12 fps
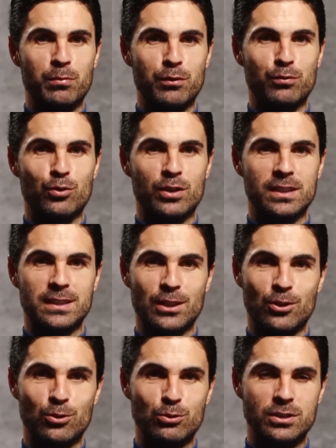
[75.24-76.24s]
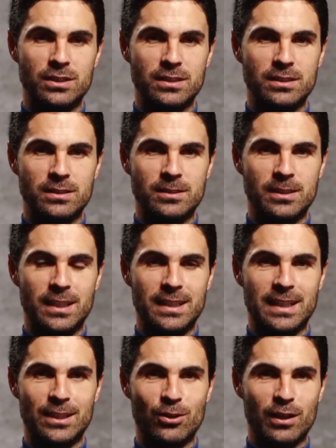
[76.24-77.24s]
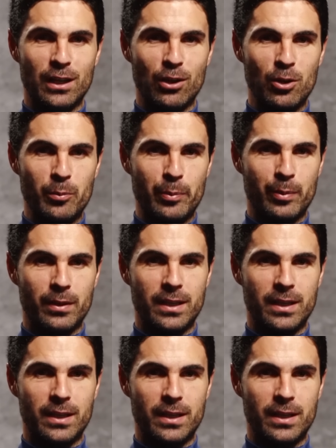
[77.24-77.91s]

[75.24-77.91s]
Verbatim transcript: before as a coach in in another club,